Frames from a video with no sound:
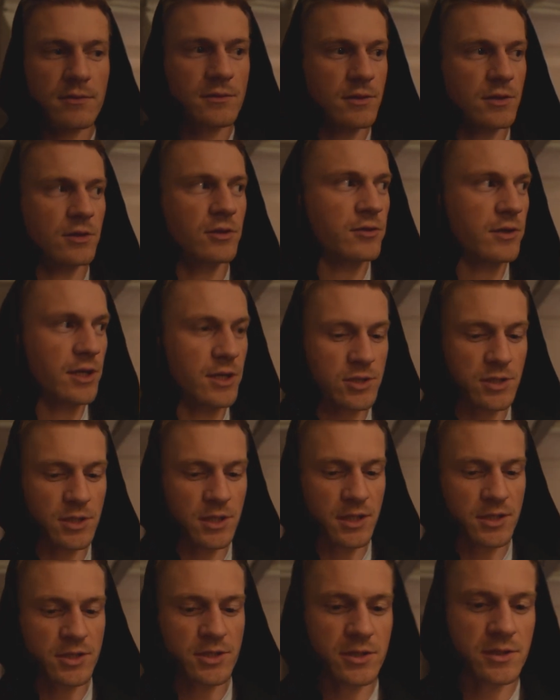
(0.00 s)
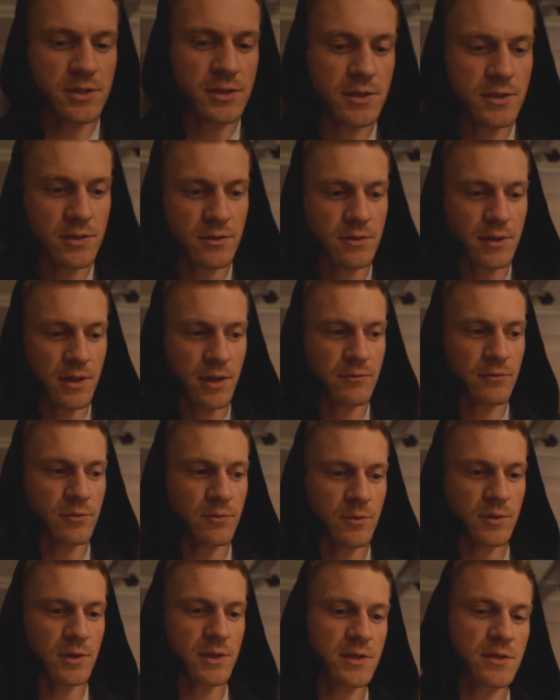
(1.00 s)
Congratulations on
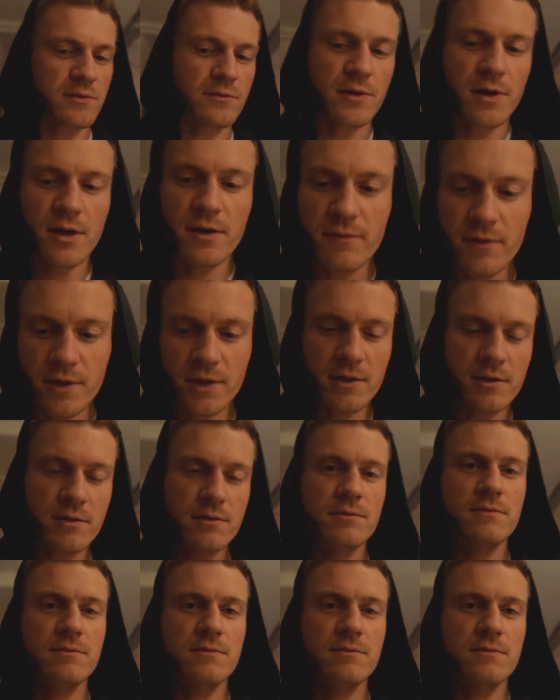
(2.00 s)
everybody surviving.